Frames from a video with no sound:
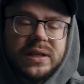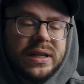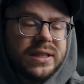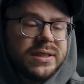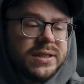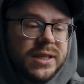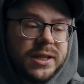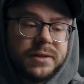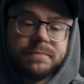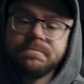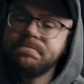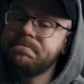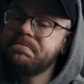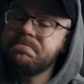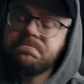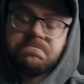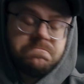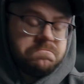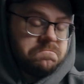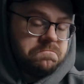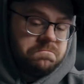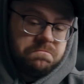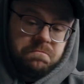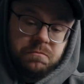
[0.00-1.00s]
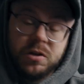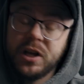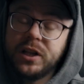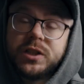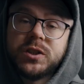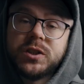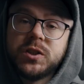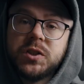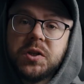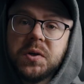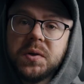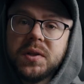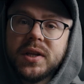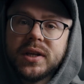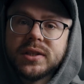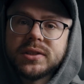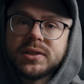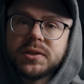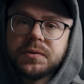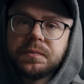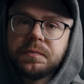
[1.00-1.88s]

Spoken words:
I said, let's do this.